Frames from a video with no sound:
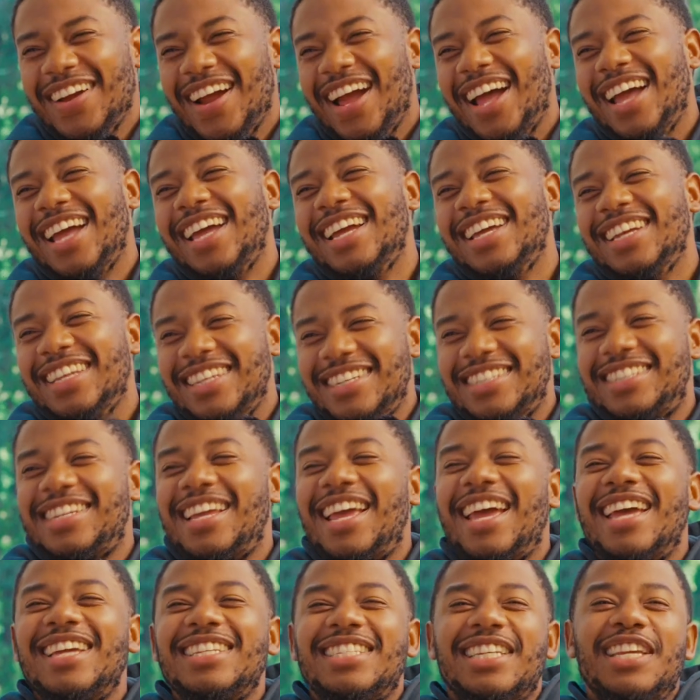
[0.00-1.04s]
Right.
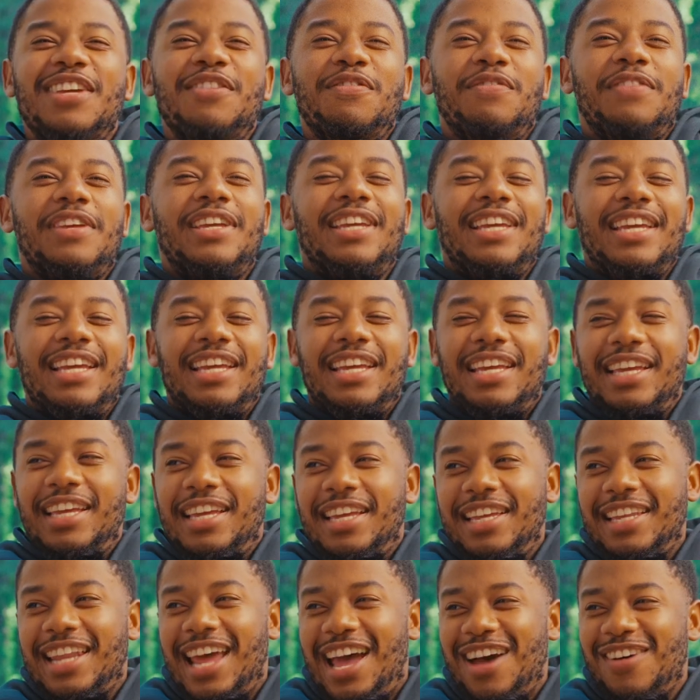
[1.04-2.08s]

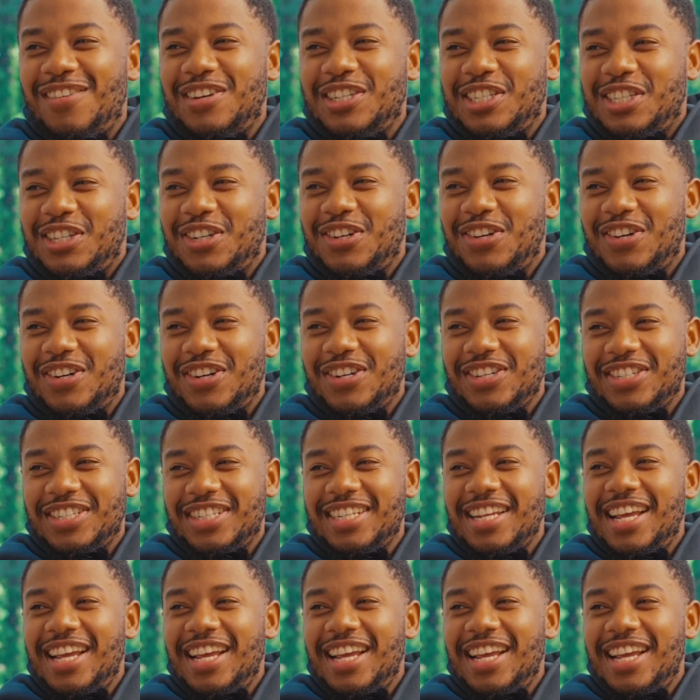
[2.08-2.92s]
THEVEE. That was yours.